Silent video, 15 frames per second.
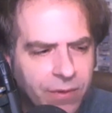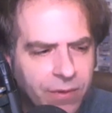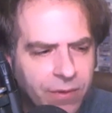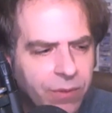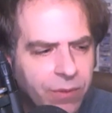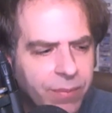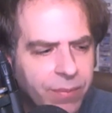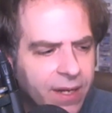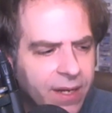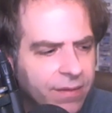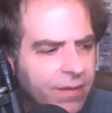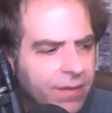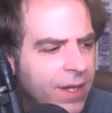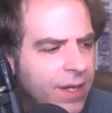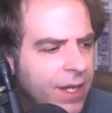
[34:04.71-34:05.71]
because
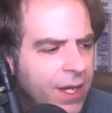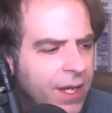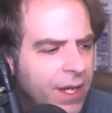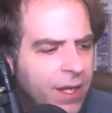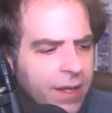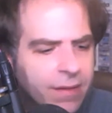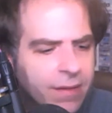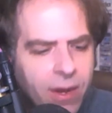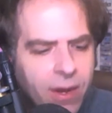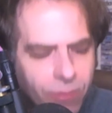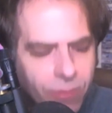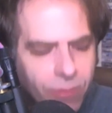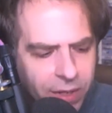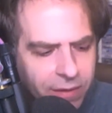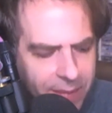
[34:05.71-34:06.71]
this guy who
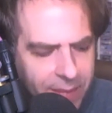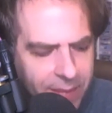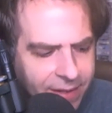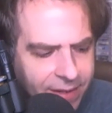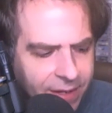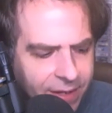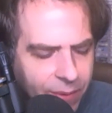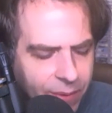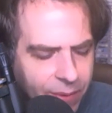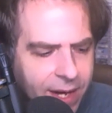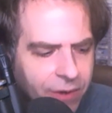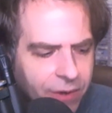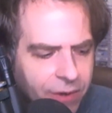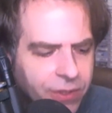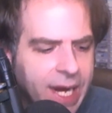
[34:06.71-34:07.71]
runs Black Tower
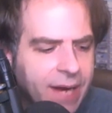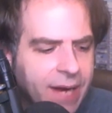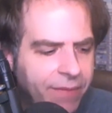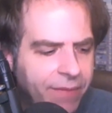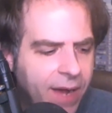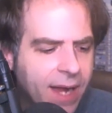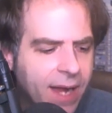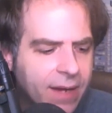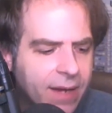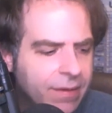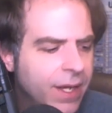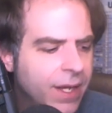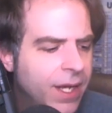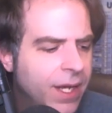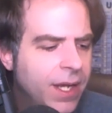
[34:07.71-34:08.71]
Radio, Jake Fox,
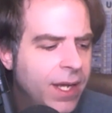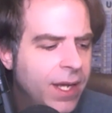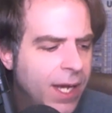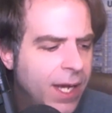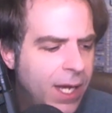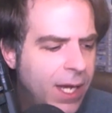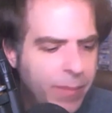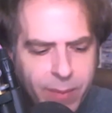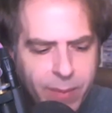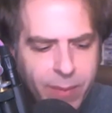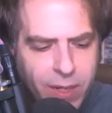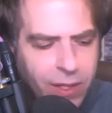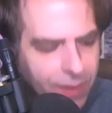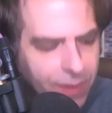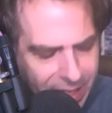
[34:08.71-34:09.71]
him
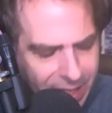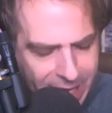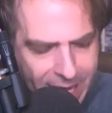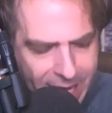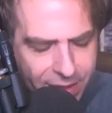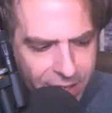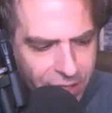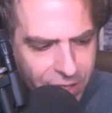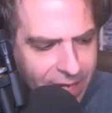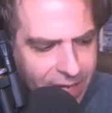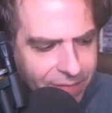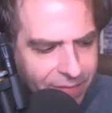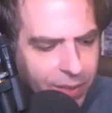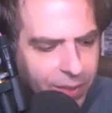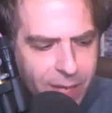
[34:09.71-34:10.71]
and Anthony Schaefer
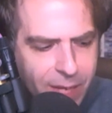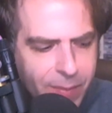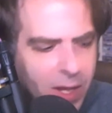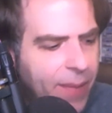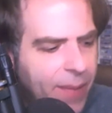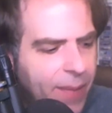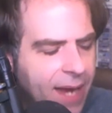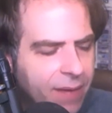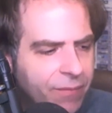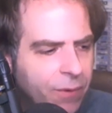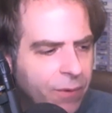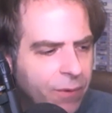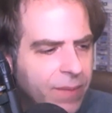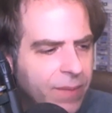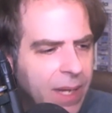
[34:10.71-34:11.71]
would email back and forth
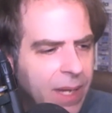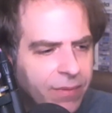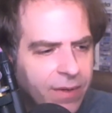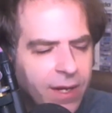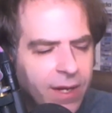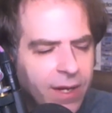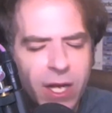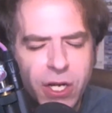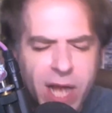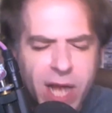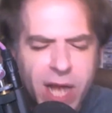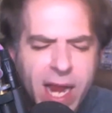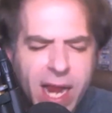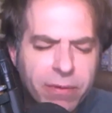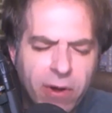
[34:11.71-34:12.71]
sometimes, and
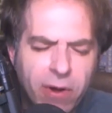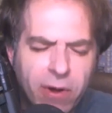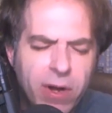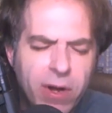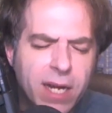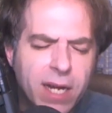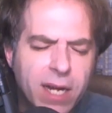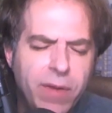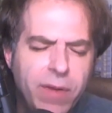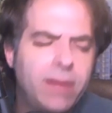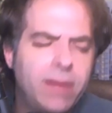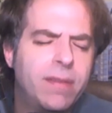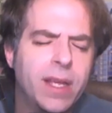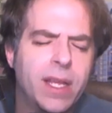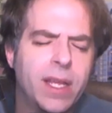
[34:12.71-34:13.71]
Jake was already convinced
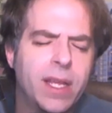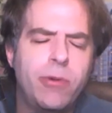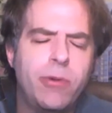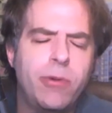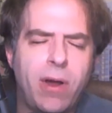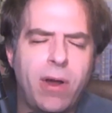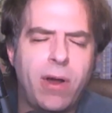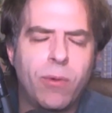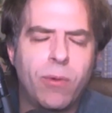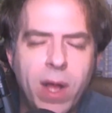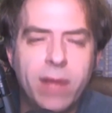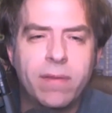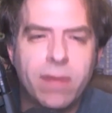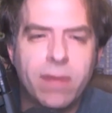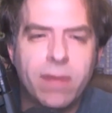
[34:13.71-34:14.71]
that QAnon
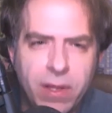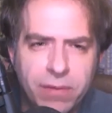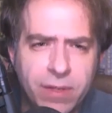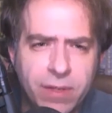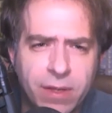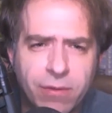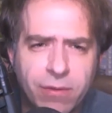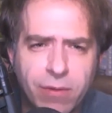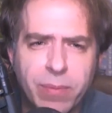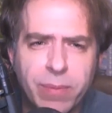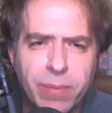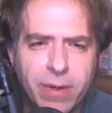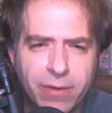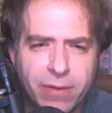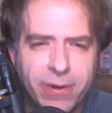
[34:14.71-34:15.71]
was close to the Trump
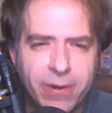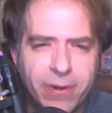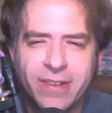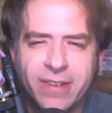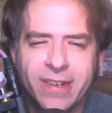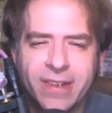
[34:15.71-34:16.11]
administration,